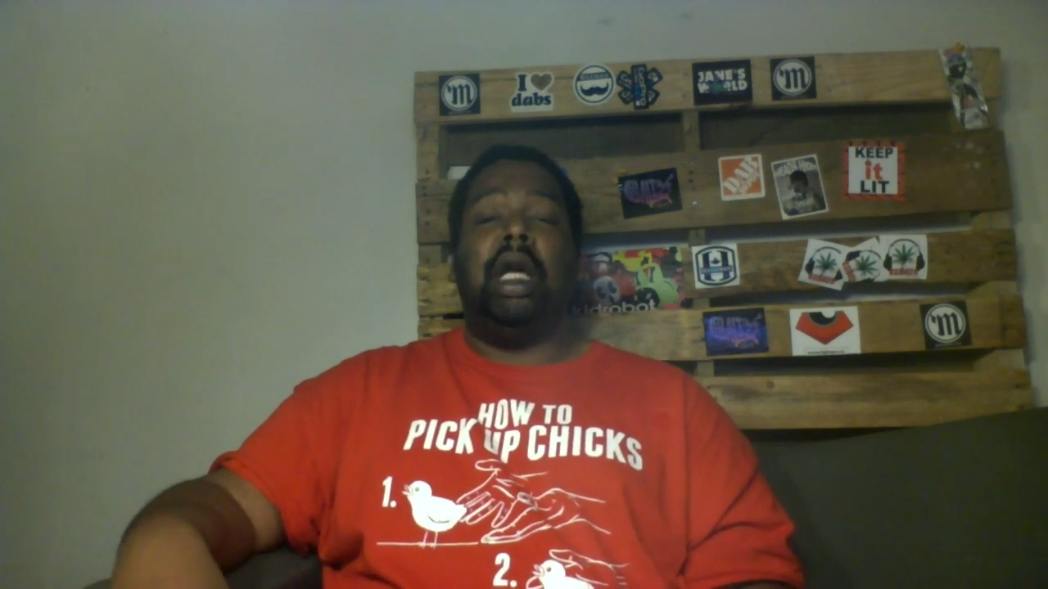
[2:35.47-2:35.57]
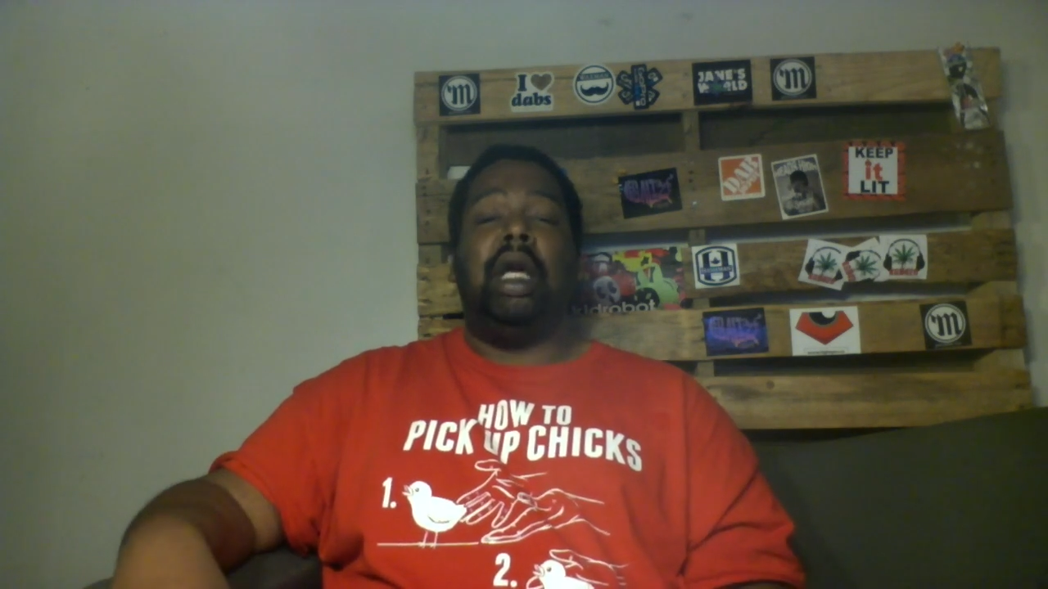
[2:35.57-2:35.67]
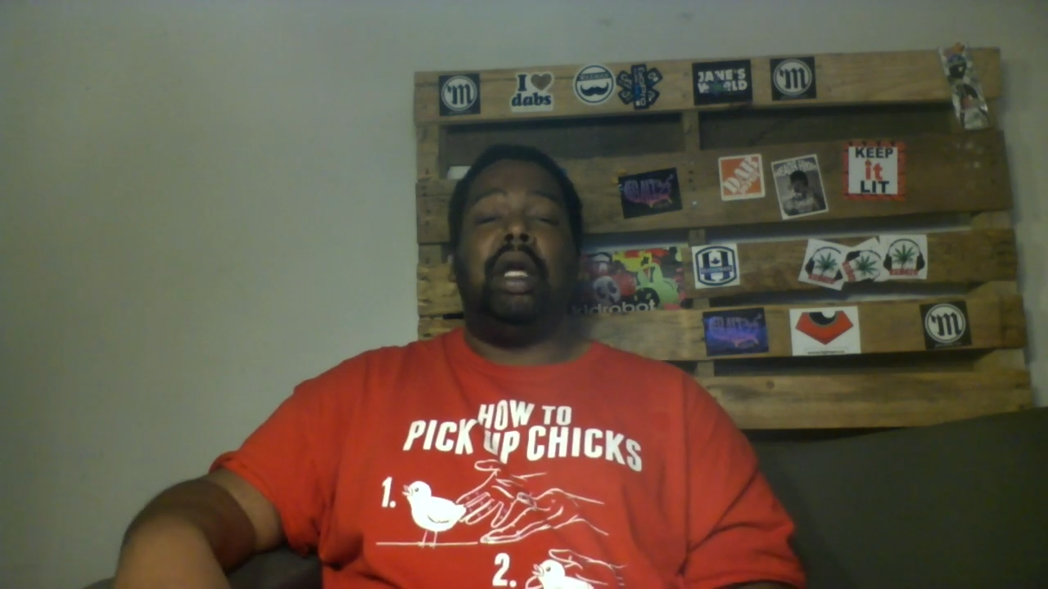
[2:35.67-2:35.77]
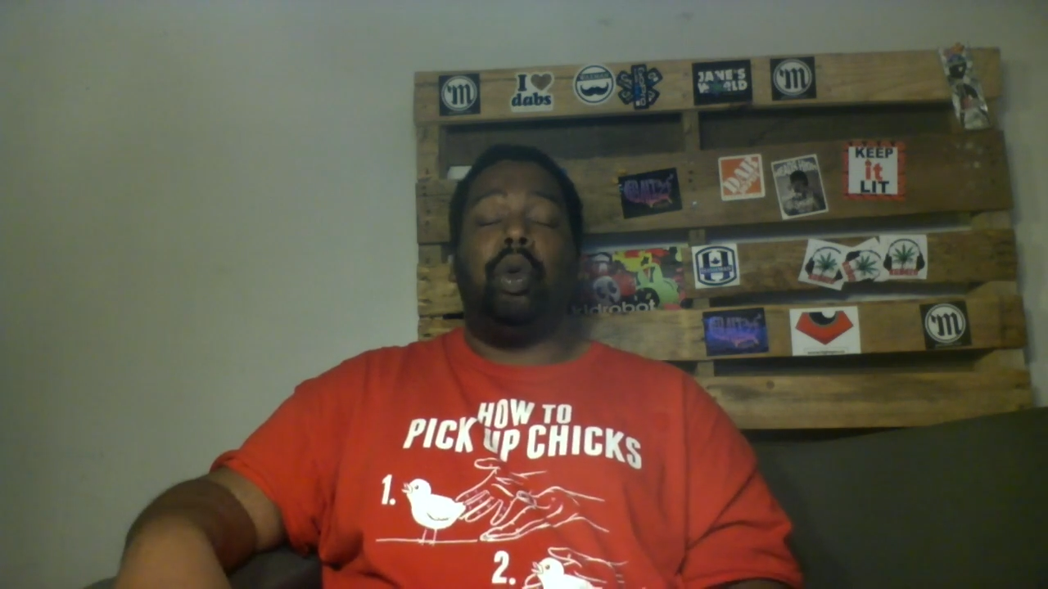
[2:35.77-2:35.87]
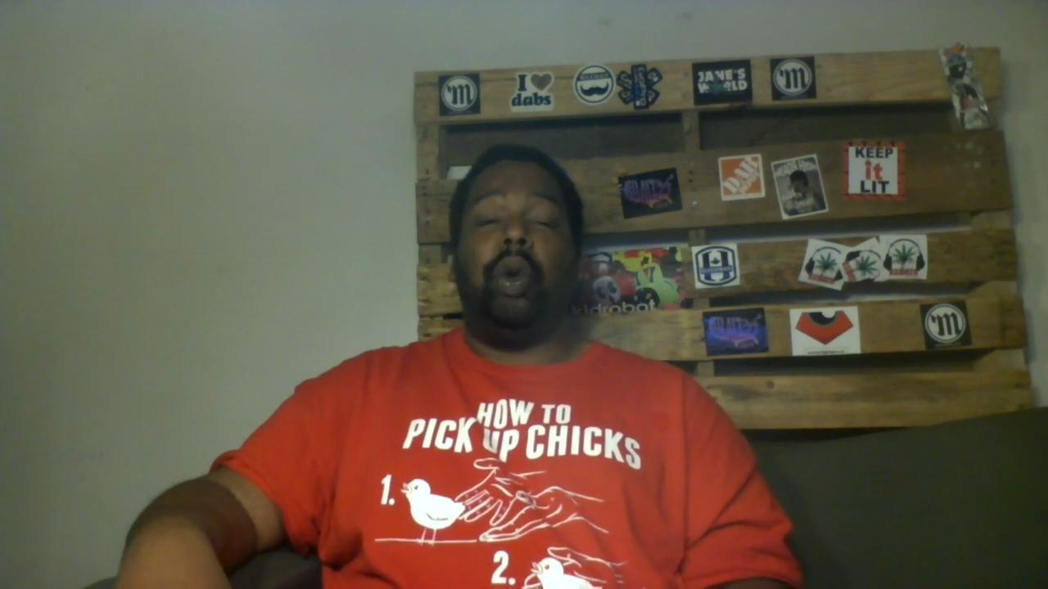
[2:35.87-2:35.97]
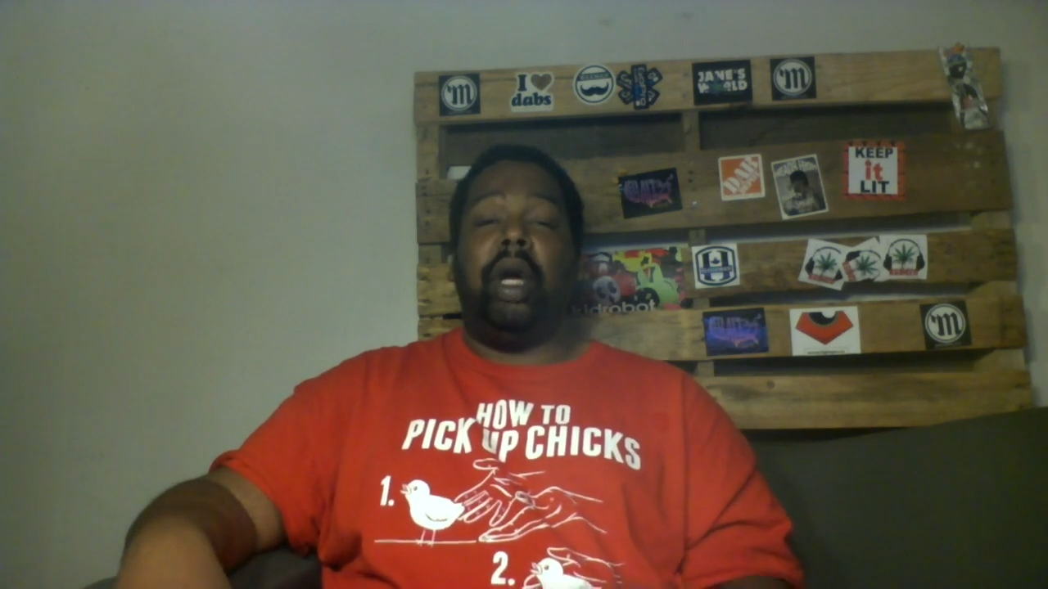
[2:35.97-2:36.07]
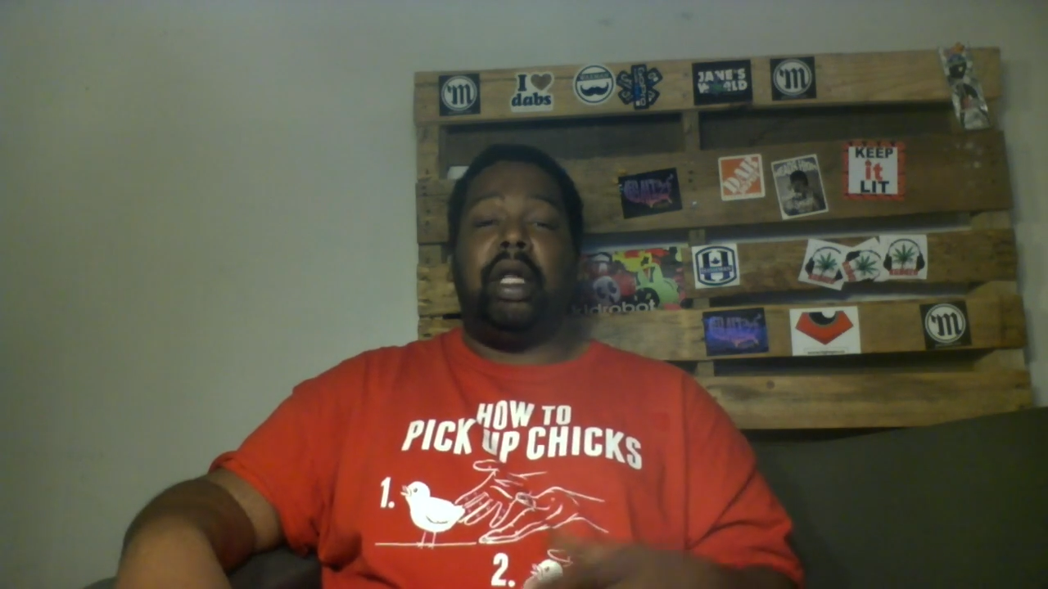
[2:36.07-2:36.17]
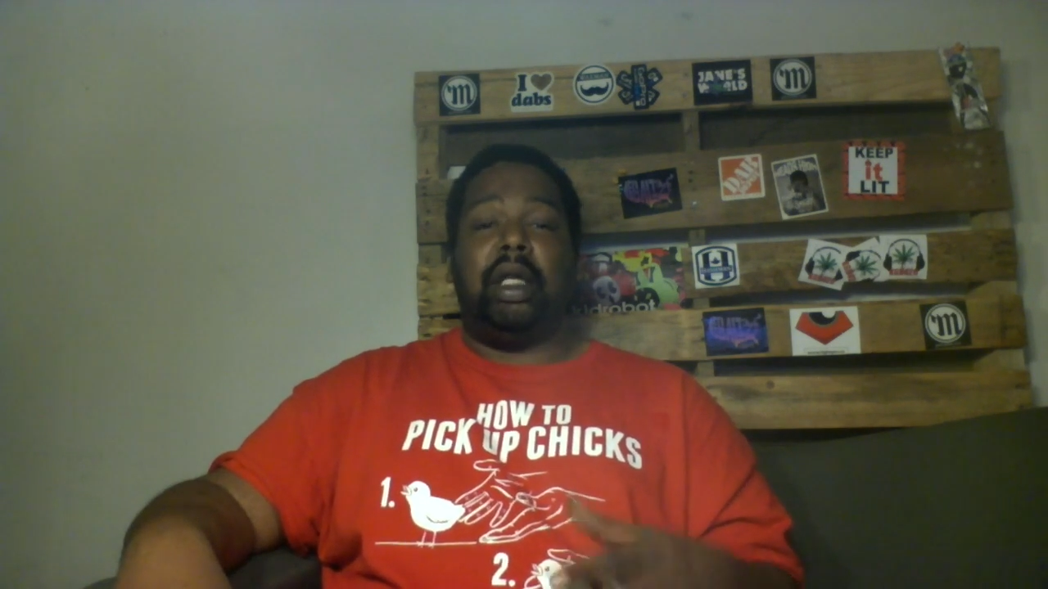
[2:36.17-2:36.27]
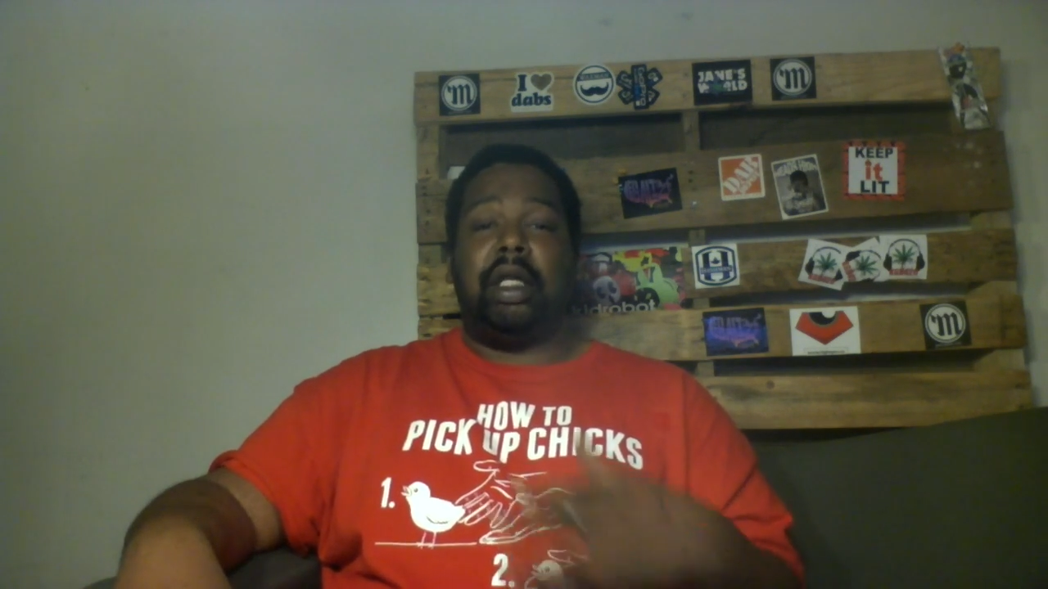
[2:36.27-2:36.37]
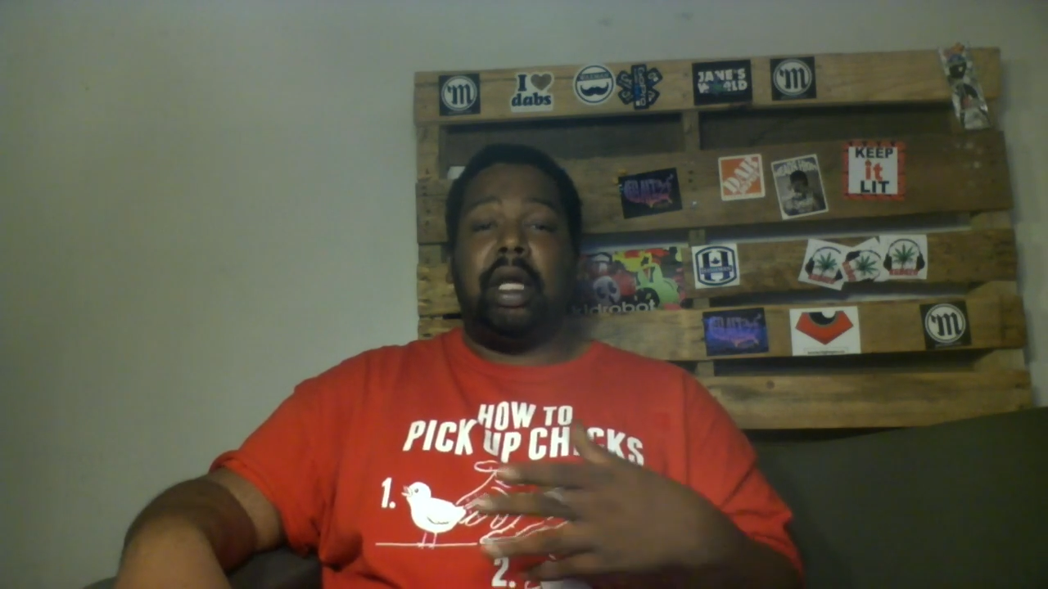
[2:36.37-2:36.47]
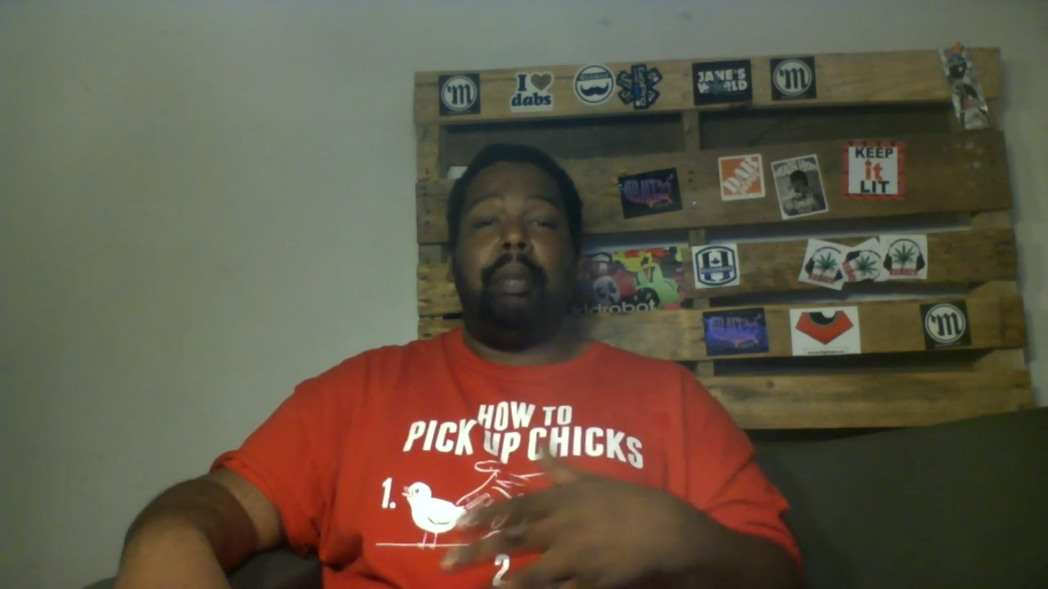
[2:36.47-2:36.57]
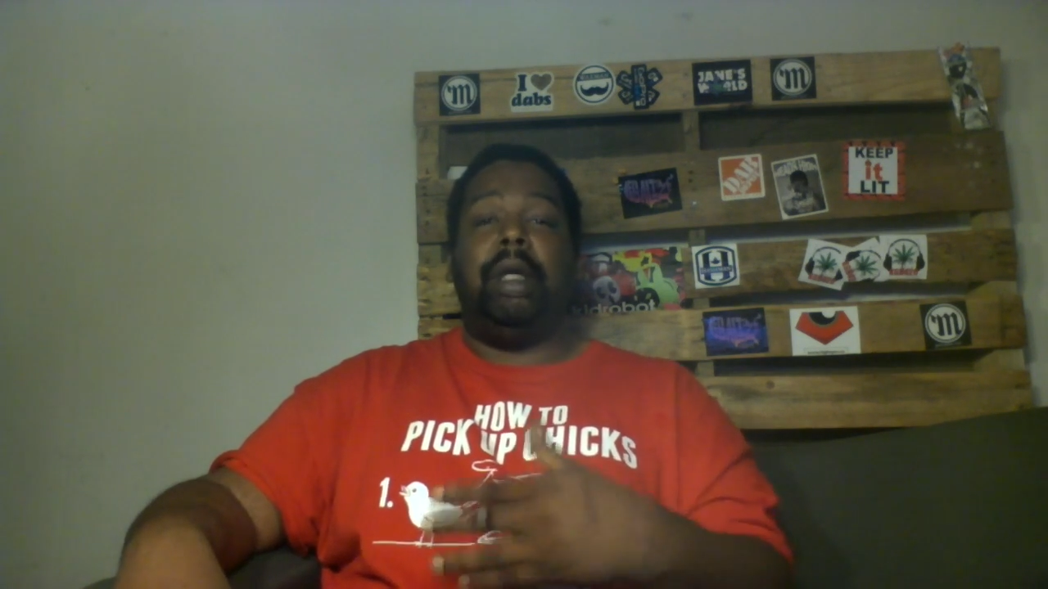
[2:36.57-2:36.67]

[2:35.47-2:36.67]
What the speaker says: in a way that some